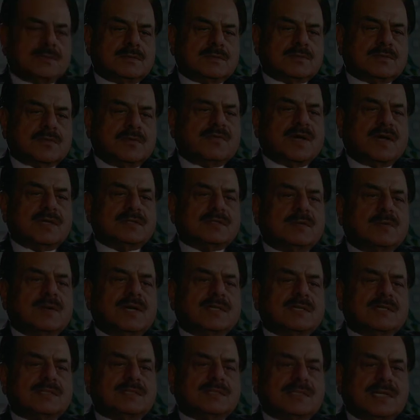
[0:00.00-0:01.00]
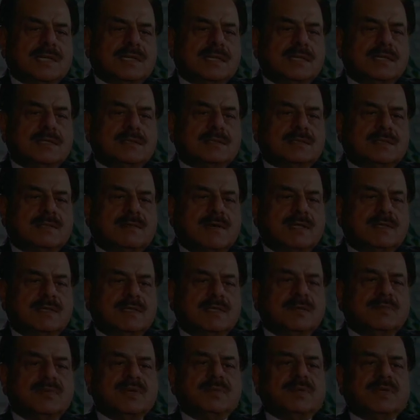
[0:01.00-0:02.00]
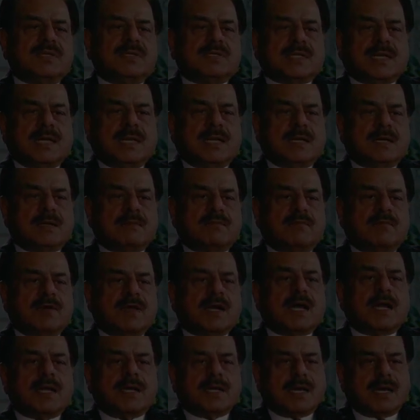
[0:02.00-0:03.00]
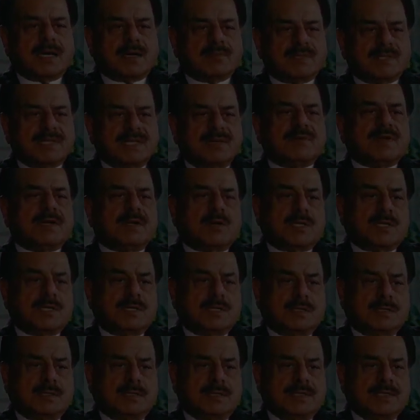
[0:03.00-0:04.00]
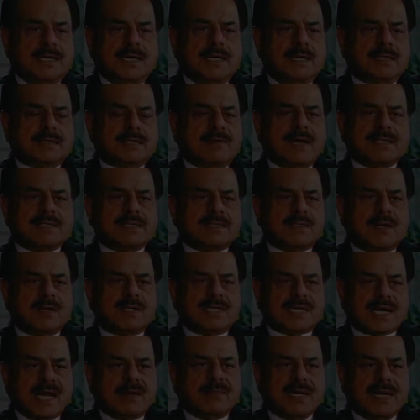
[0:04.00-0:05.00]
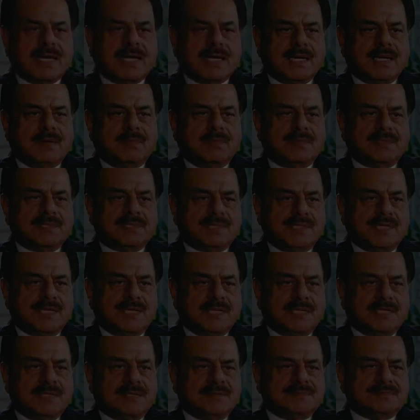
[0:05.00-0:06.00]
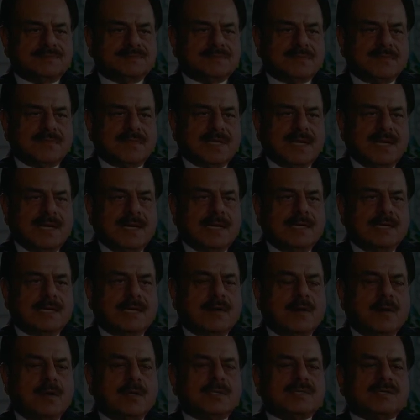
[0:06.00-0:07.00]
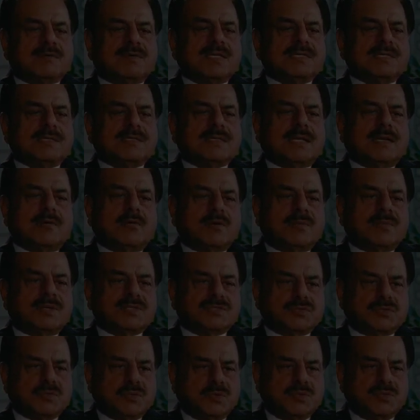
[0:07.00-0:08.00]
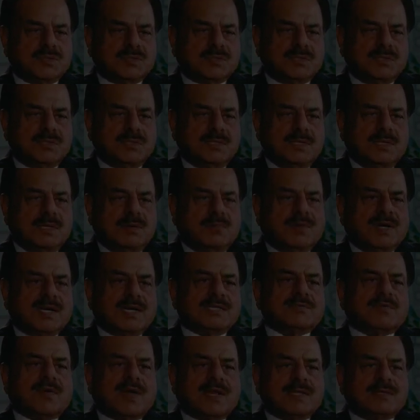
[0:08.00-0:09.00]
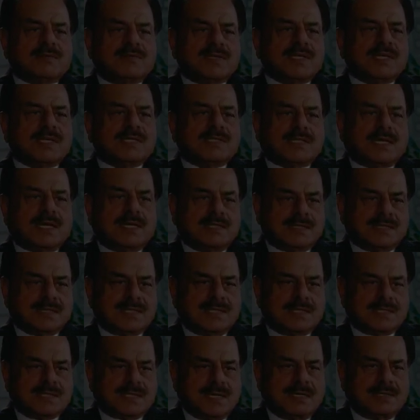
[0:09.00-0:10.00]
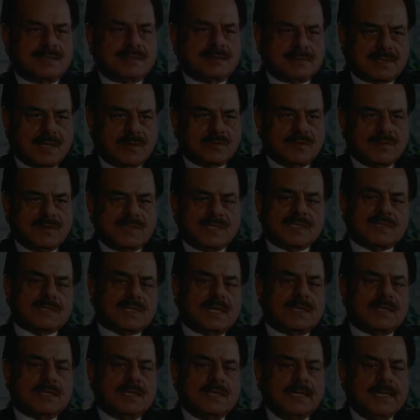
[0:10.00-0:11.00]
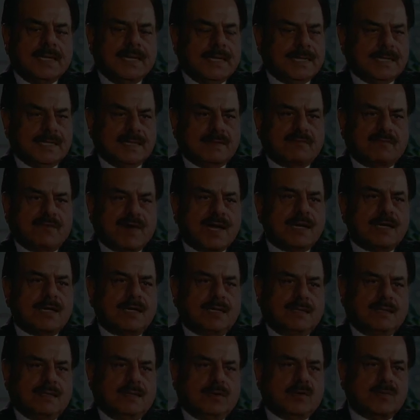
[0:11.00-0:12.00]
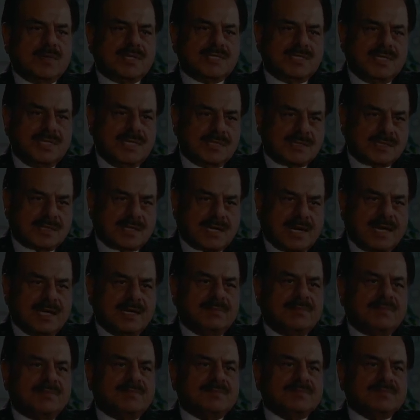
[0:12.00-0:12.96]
So far Swat is settled. Swati people were unarmed. They were not. Swat is not a tribal area, incidentally. And all Swatis are not Pashtuns. But as far as Waziristan is concerned, South Waziristan, it is one homogeneous tribe,